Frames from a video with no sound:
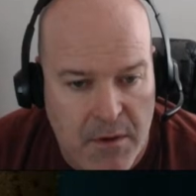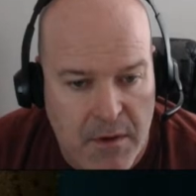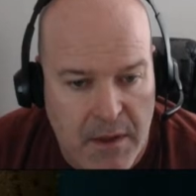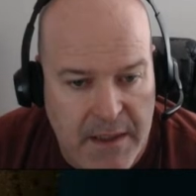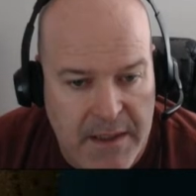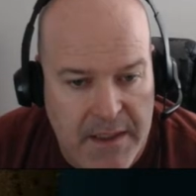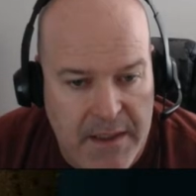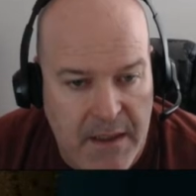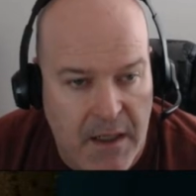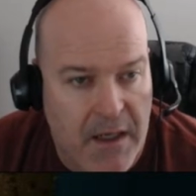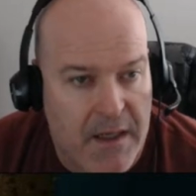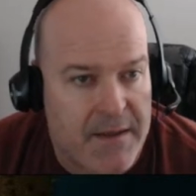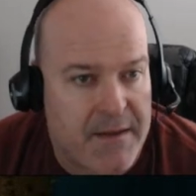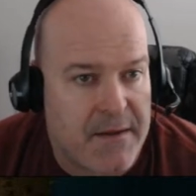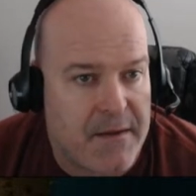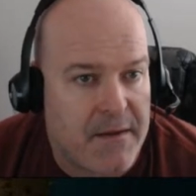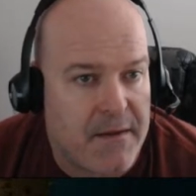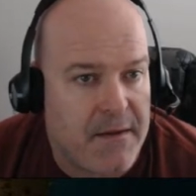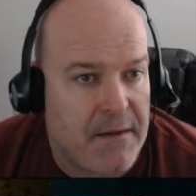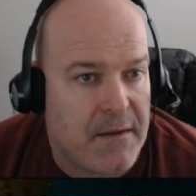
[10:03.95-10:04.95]
I
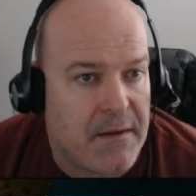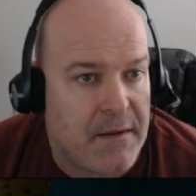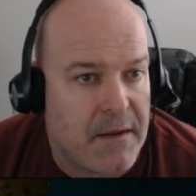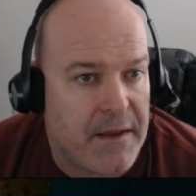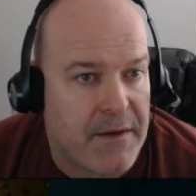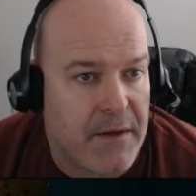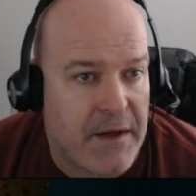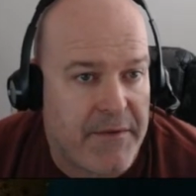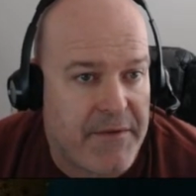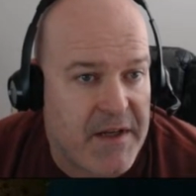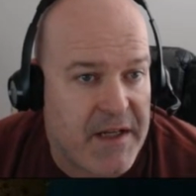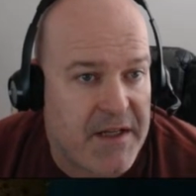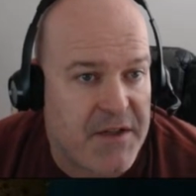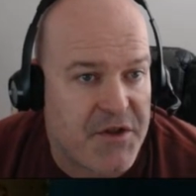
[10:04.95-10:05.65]
cannot. I don't have any